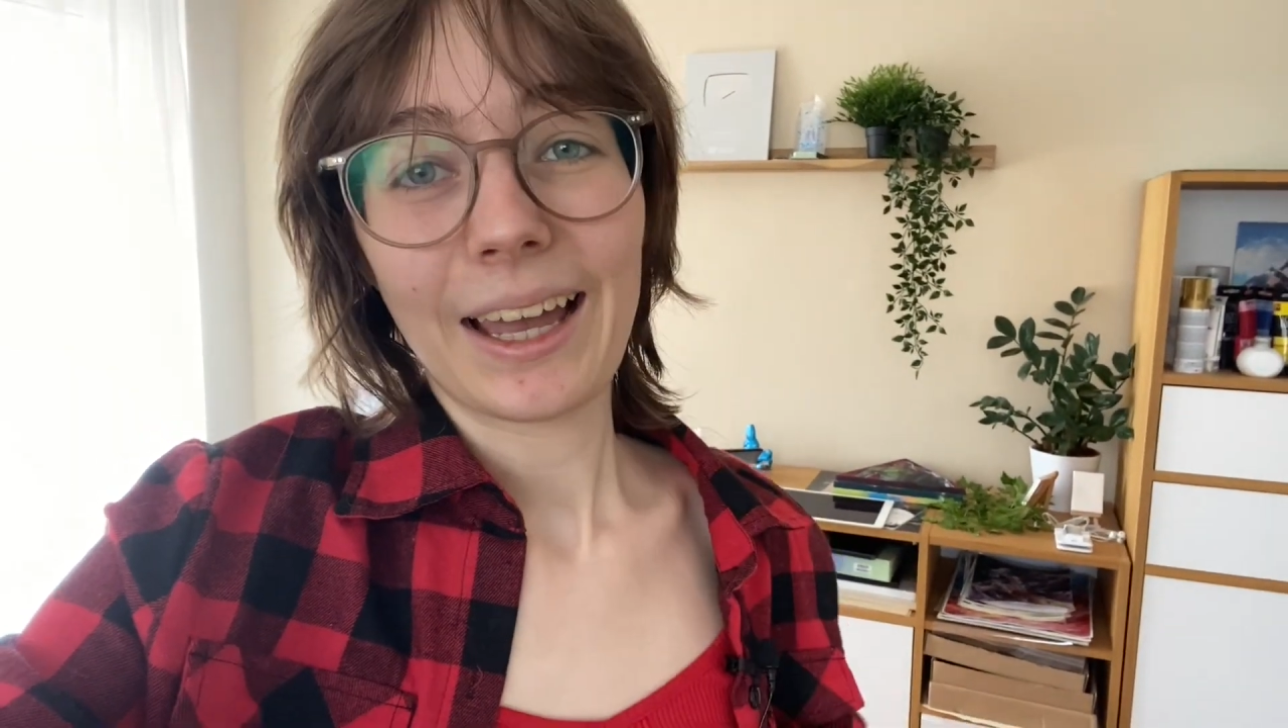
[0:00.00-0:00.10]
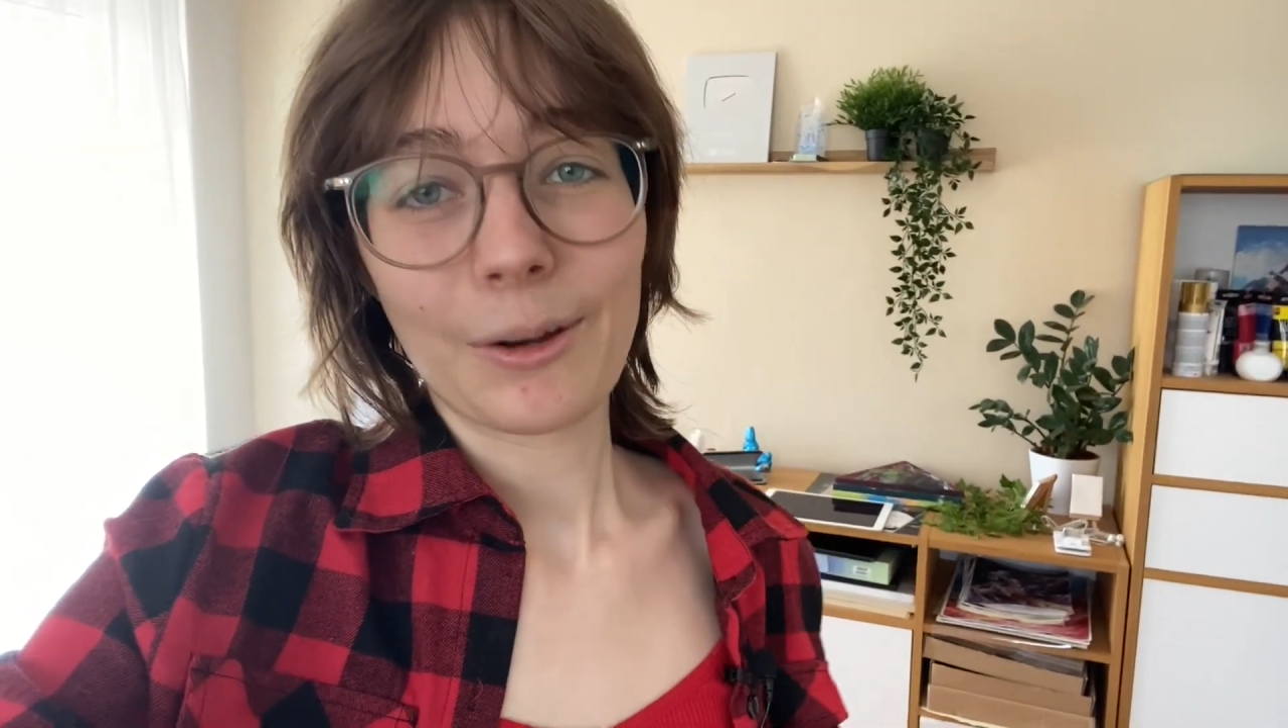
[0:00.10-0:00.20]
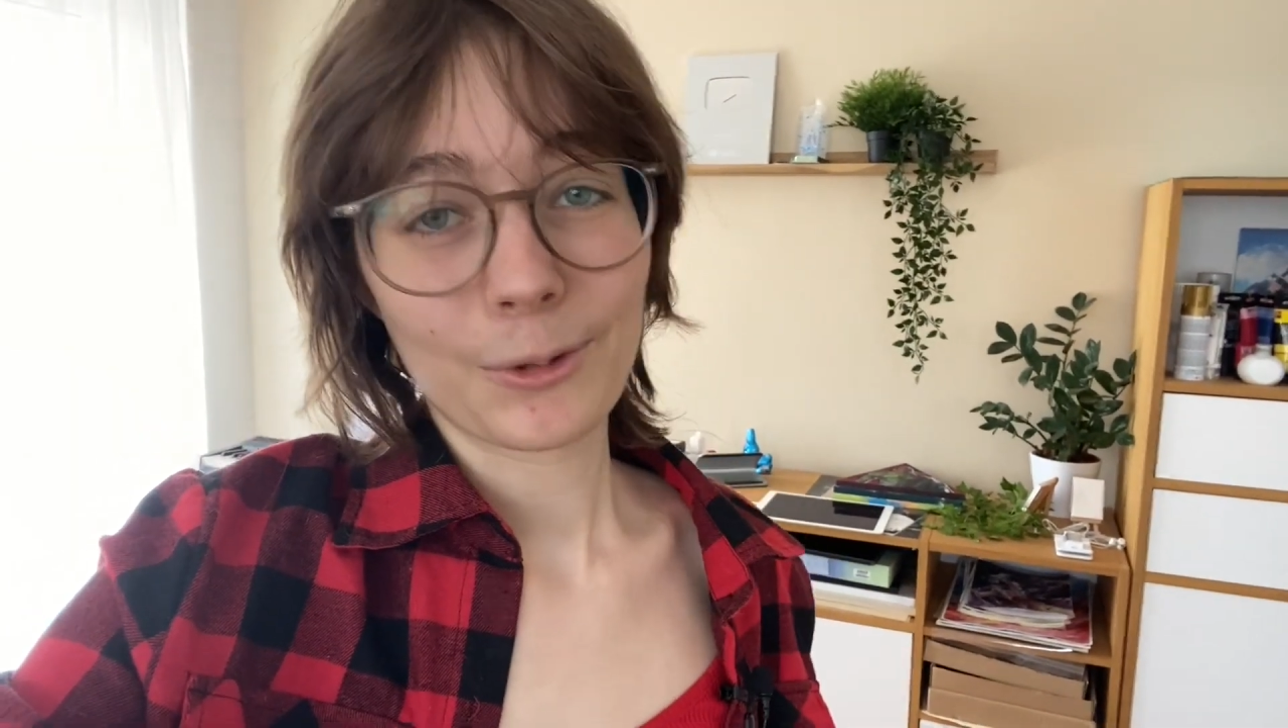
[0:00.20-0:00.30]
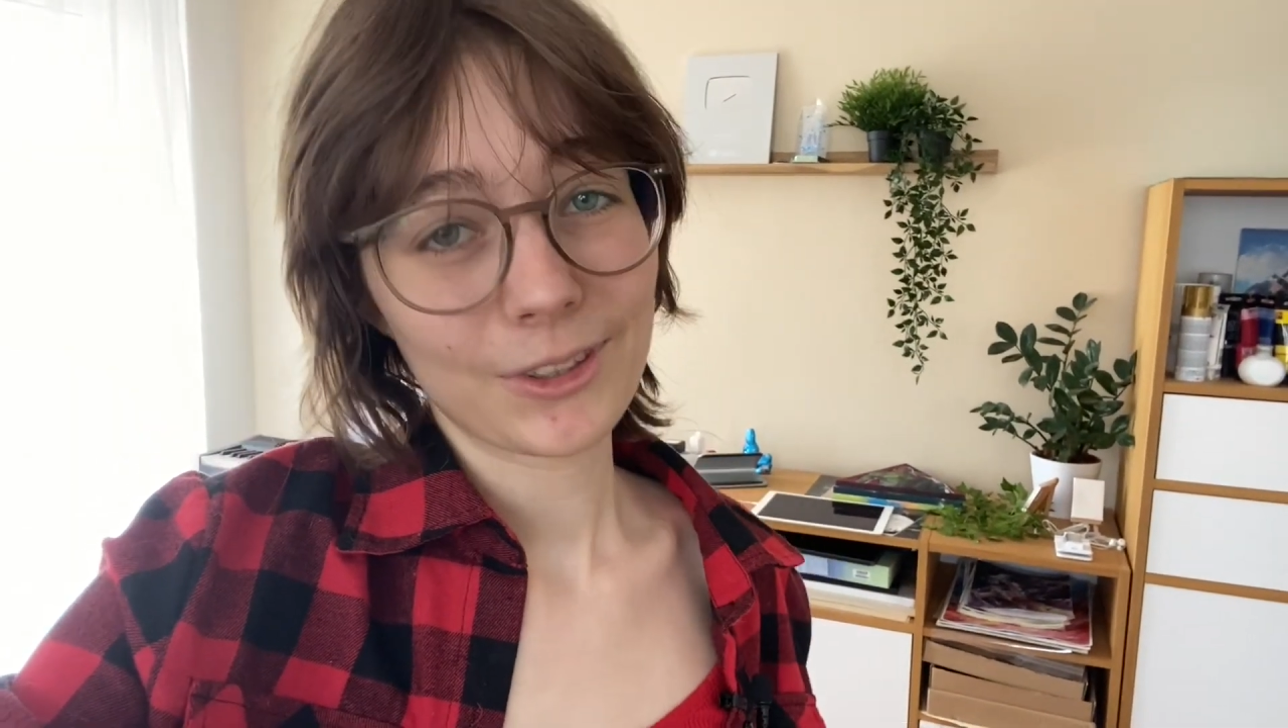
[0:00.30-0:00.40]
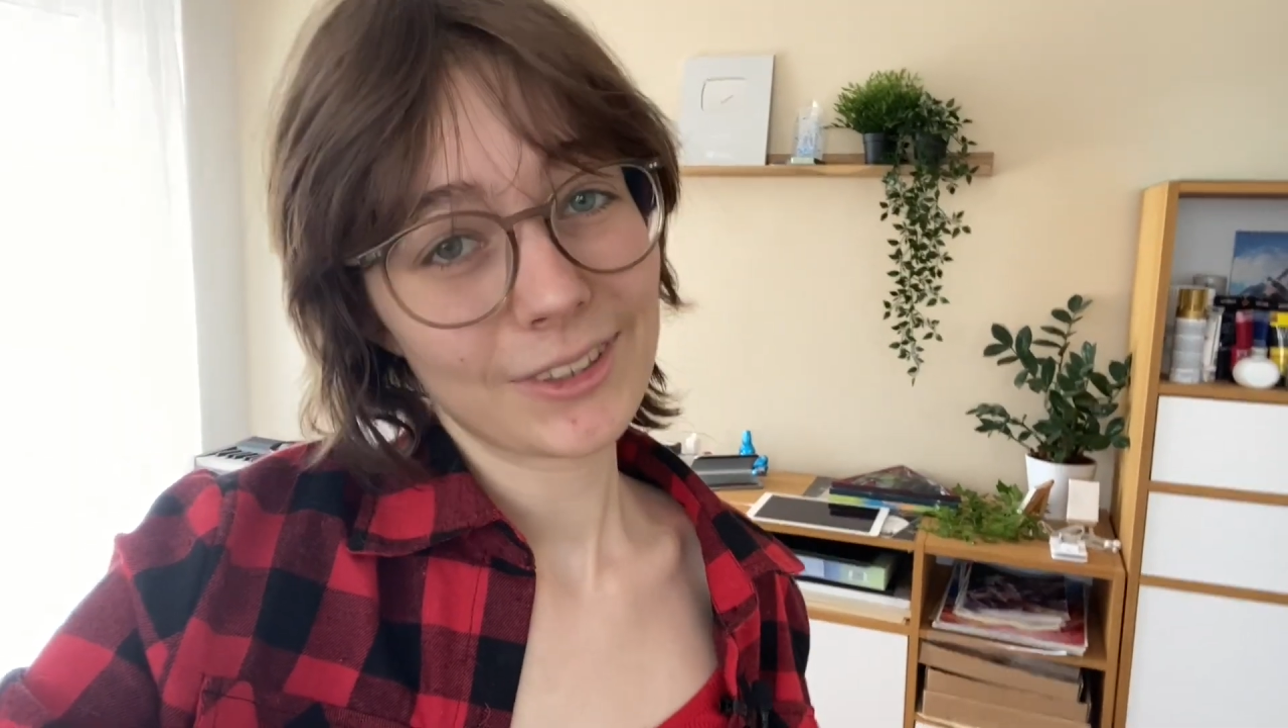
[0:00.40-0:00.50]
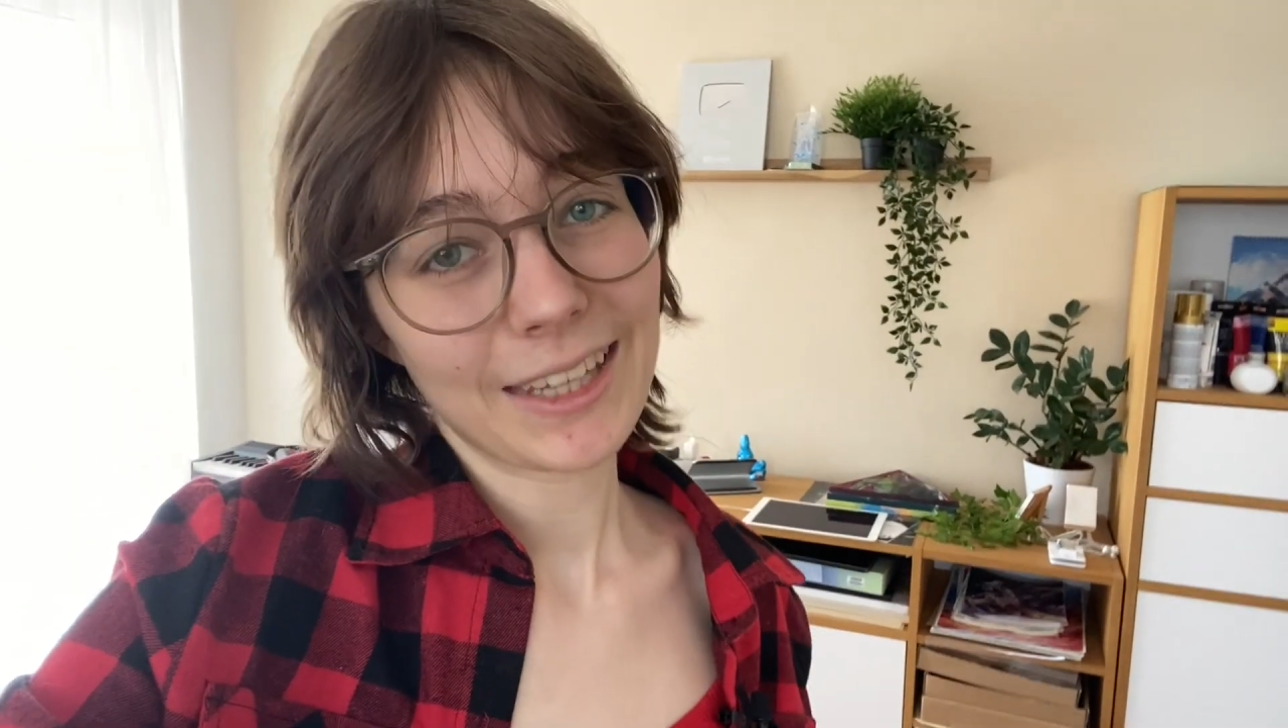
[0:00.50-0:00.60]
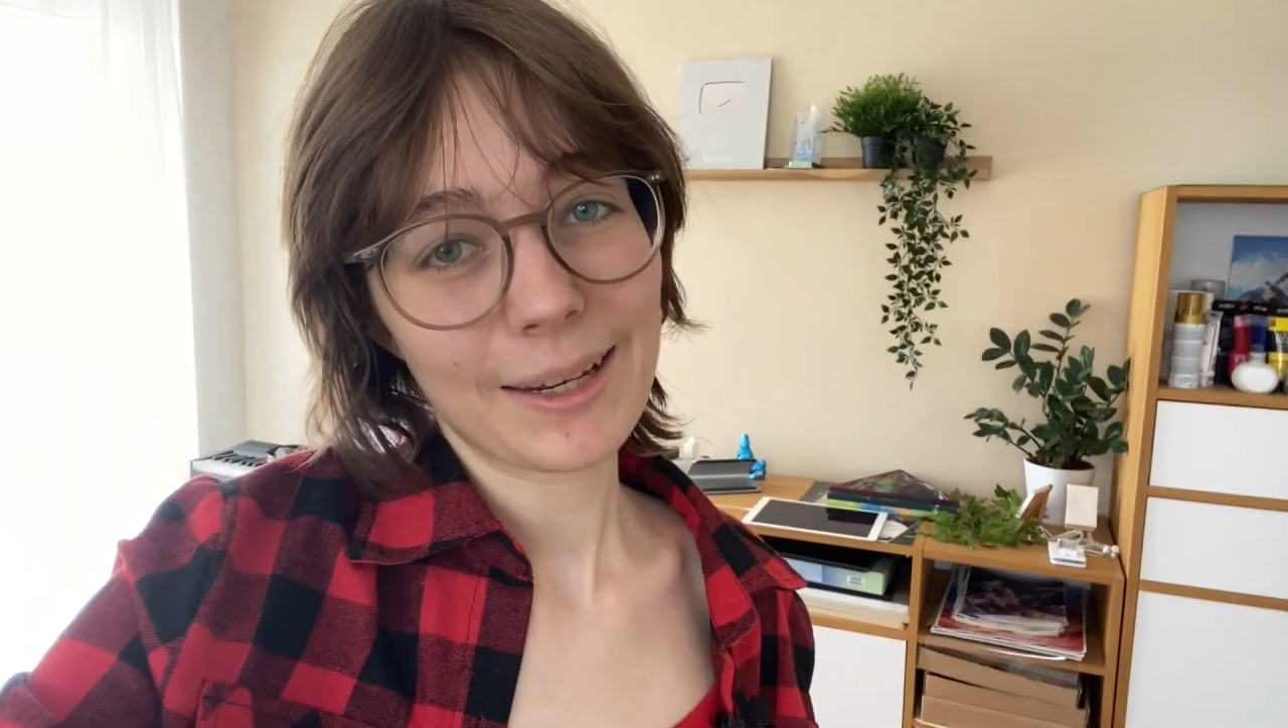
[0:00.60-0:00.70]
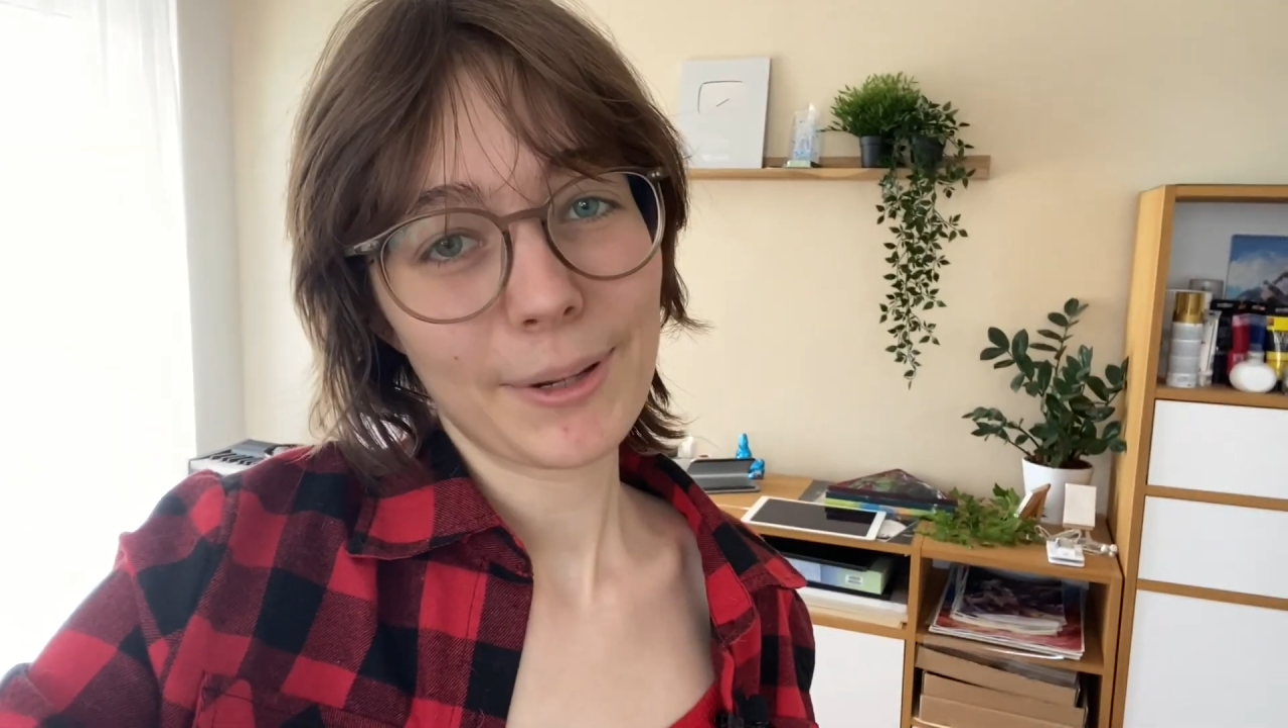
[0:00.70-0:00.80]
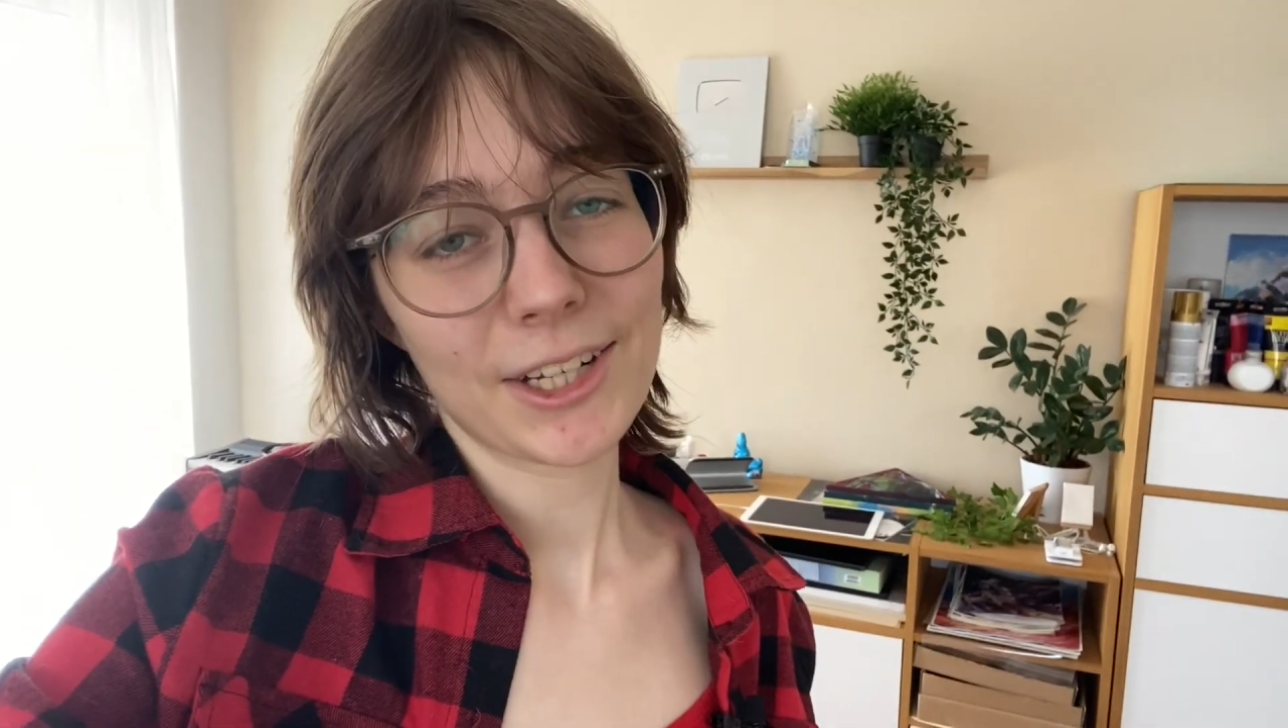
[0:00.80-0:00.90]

I wanted to take